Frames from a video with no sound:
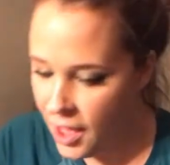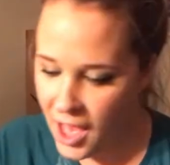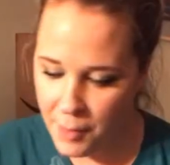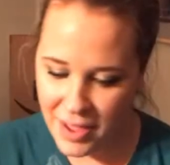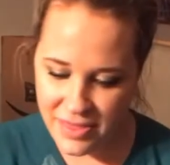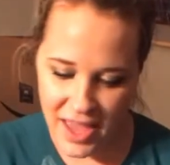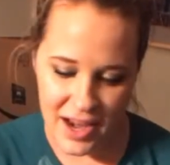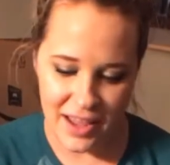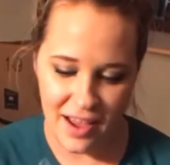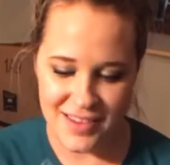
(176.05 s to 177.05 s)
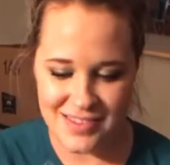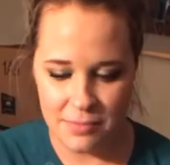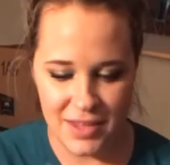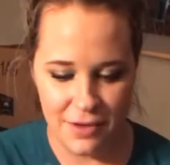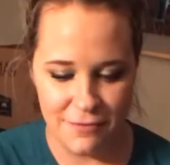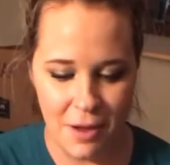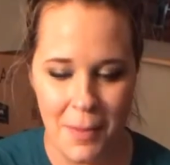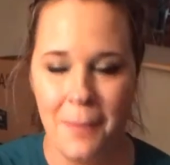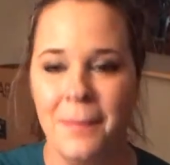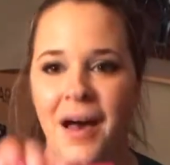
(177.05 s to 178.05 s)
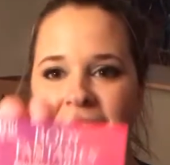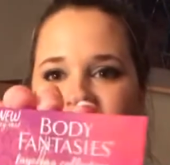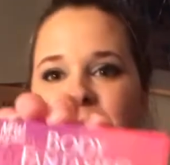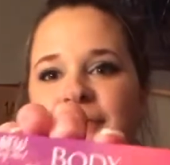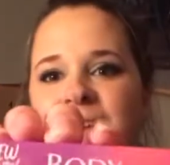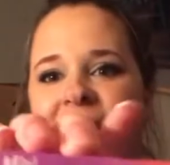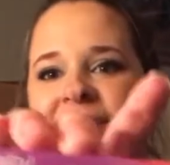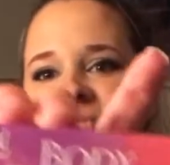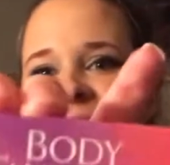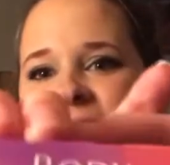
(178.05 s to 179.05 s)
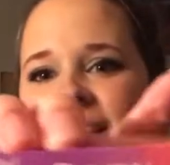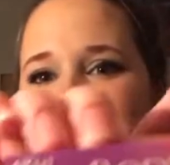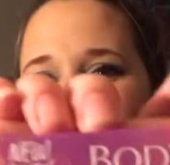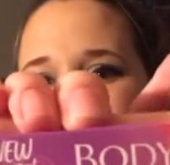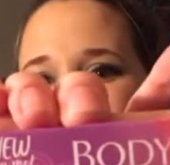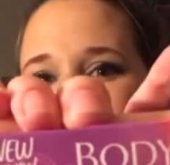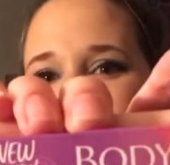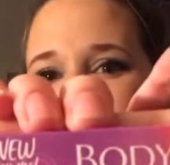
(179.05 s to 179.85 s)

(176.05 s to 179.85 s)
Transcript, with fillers: Um, and then I got something from Body Fantasies. Yay!